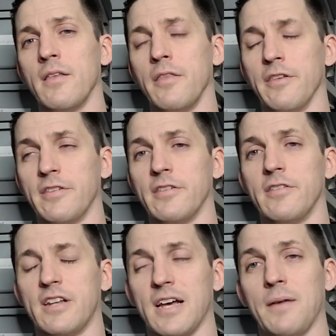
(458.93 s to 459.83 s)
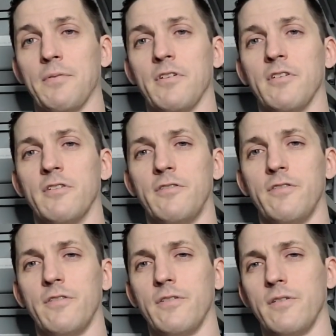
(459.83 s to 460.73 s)
This is the type of
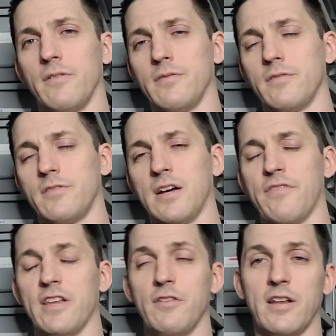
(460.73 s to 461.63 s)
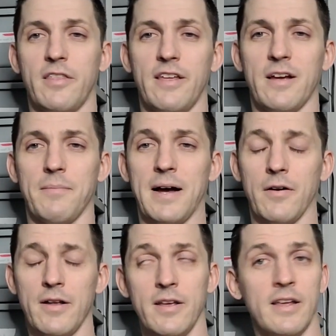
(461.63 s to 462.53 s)
stuff that you need to think
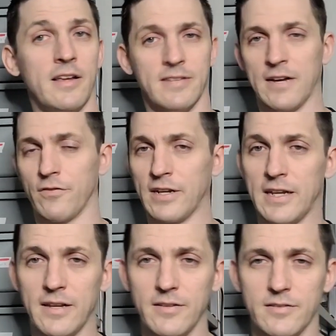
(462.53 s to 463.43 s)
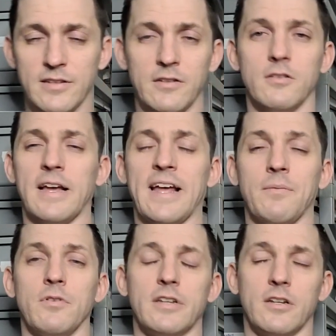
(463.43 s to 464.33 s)
about. Is every single
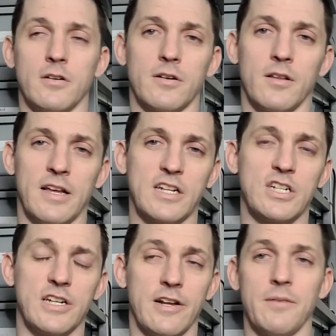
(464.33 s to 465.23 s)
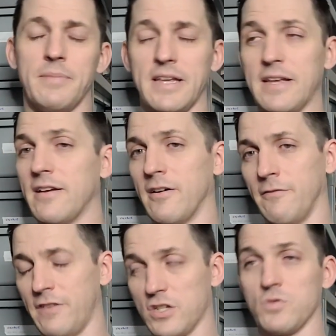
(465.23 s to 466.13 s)
animal in your collection going to be a
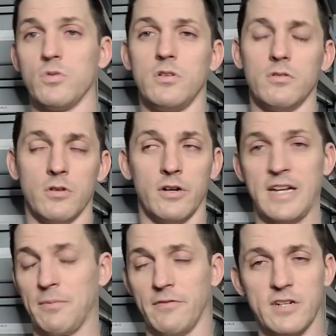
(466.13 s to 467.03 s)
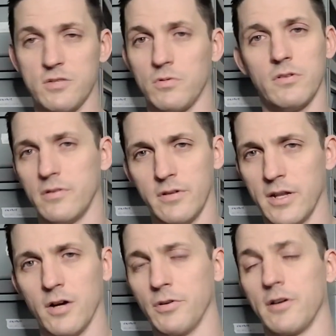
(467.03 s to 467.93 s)
visual or a double visual?
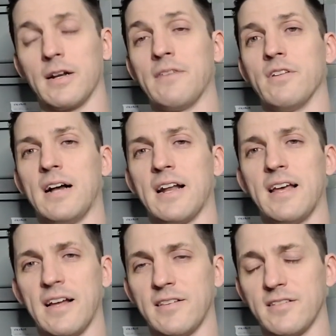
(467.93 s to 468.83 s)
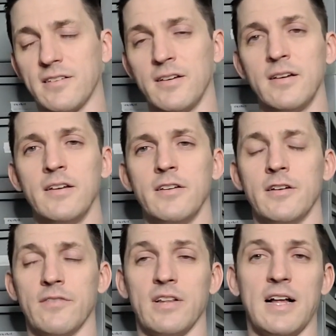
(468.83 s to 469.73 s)
No, you're going to have a lot of hets. You're
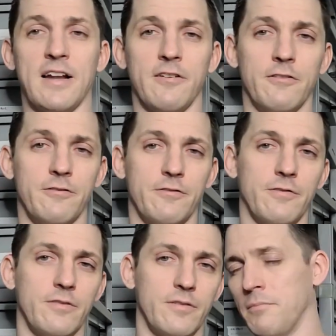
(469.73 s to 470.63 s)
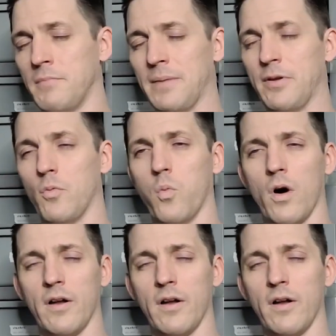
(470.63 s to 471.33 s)
going to have a lot of maybe